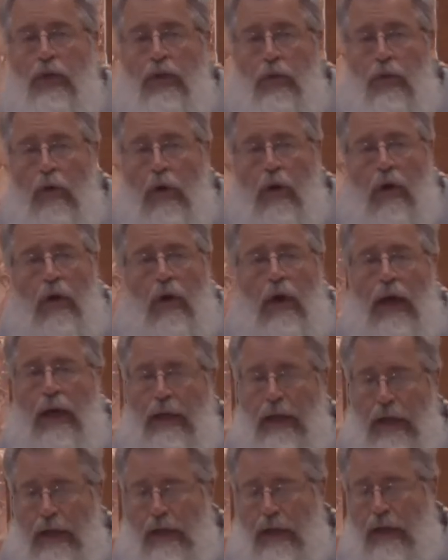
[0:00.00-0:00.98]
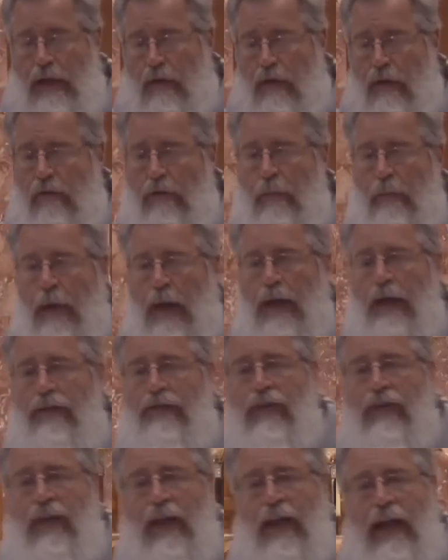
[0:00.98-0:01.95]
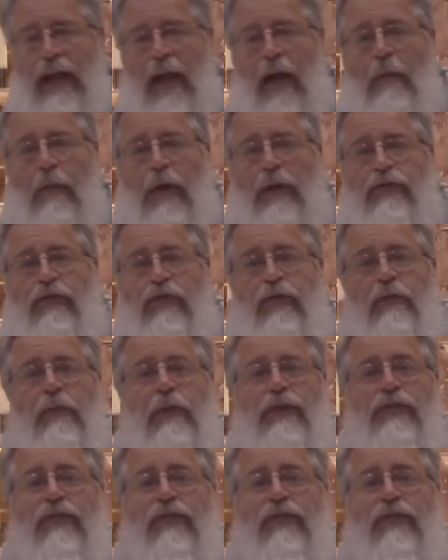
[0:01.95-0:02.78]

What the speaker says: all, I hear everybody saying how much you miss the